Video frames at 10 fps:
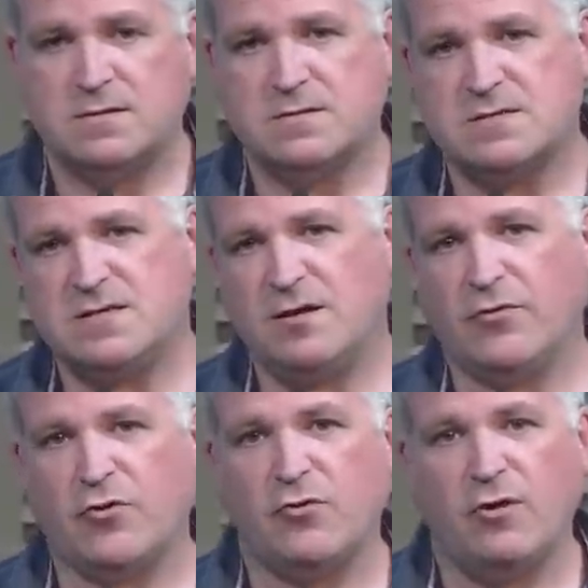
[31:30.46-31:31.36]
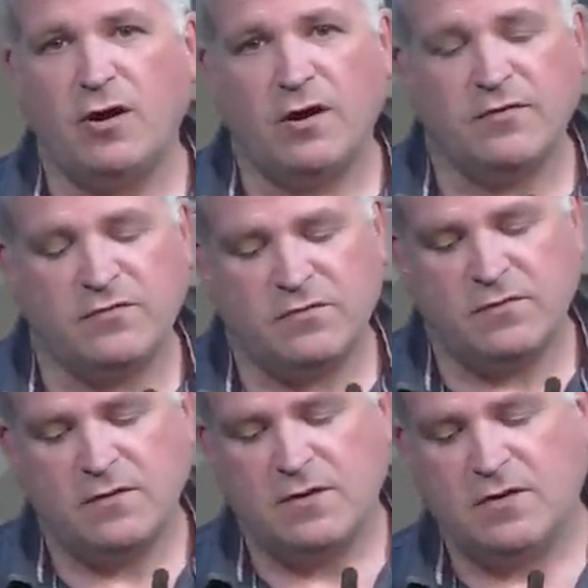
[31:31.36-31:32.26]
See, on the cross,
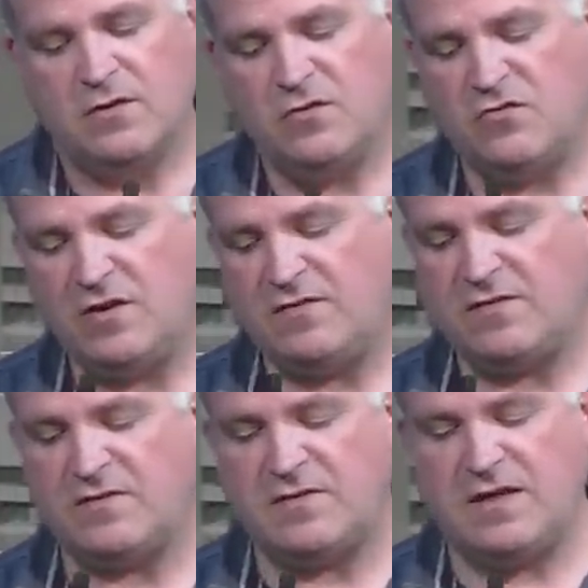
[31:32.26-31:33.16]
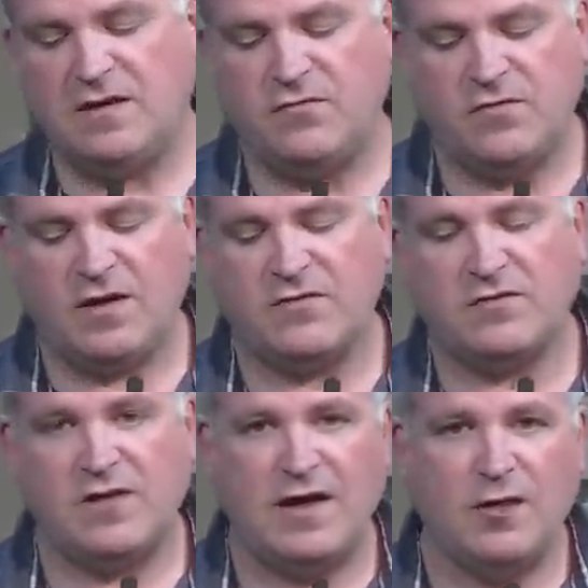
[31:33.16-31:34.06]
Jesus gives
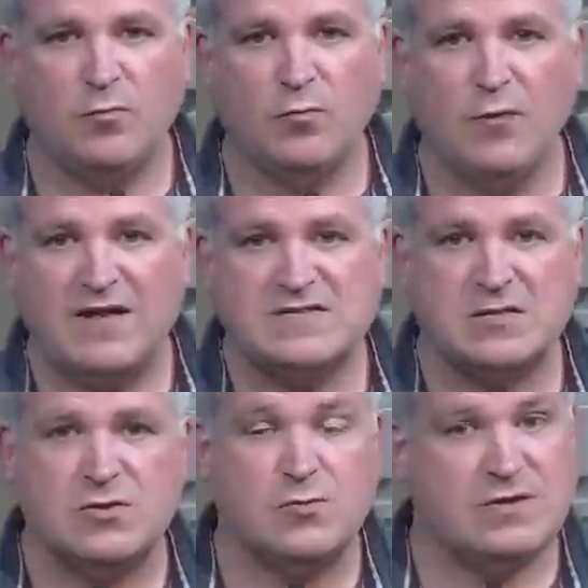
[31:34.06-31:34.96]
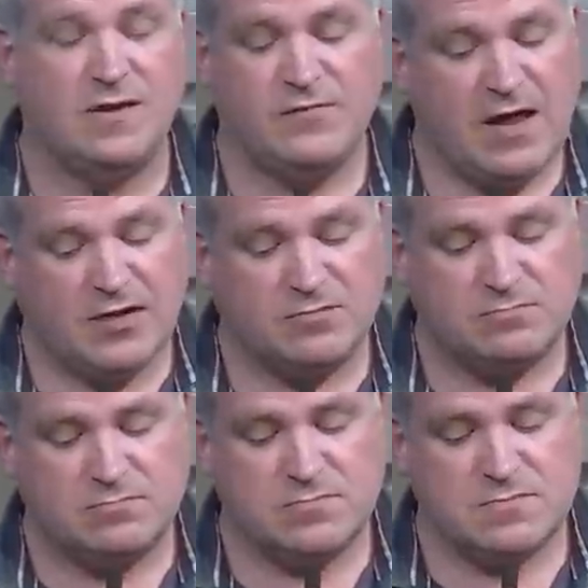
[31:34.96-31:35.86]
us a resolute, if not
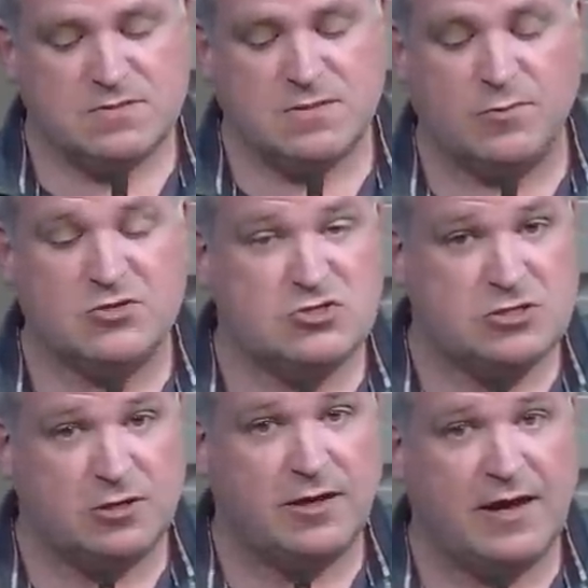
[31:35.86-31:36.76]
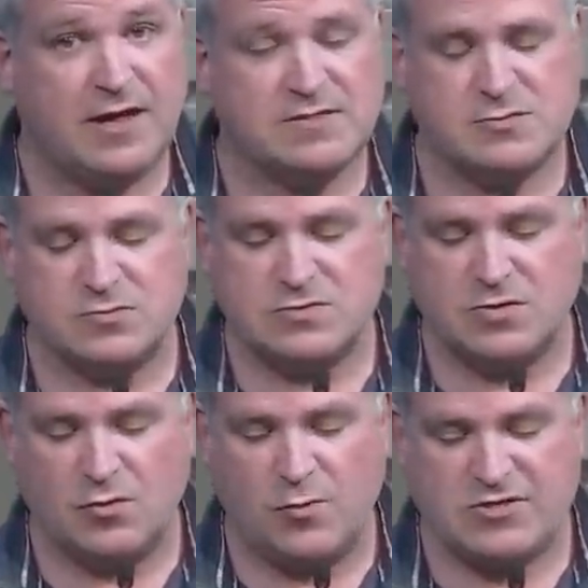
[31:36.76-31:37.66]
somewhat chilling answer to
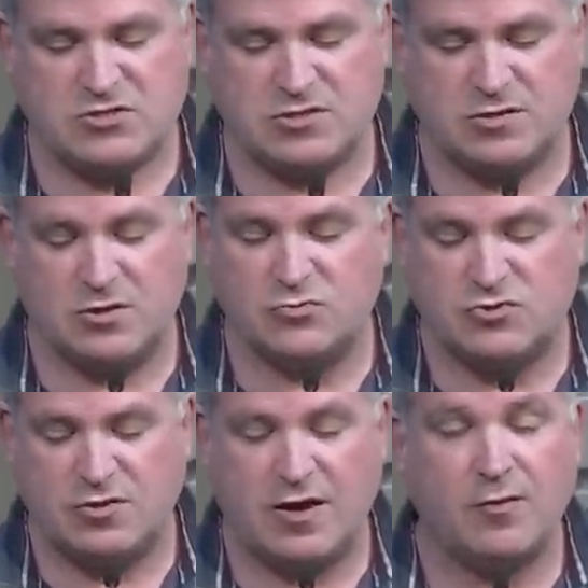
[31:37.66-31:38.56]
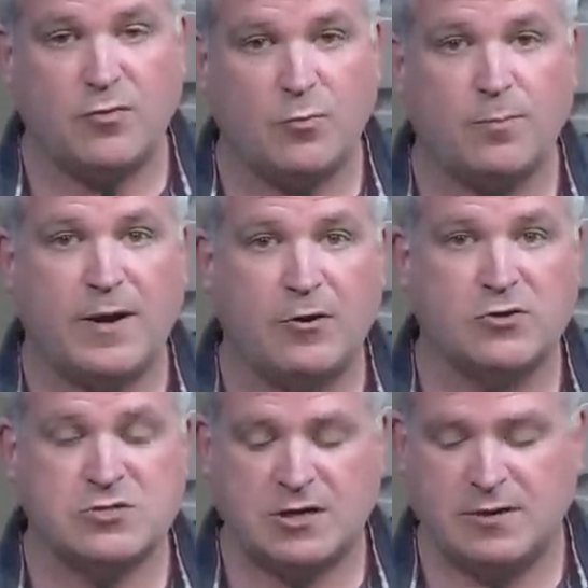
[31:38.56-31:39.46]
the question, don't you care that we're
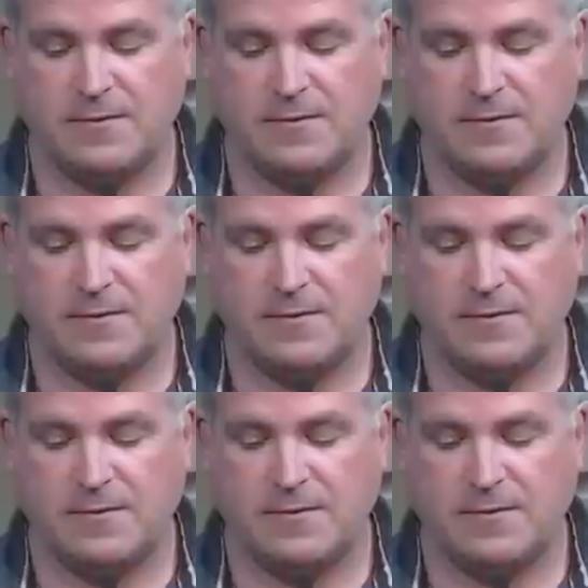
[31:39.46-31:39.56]
perishing?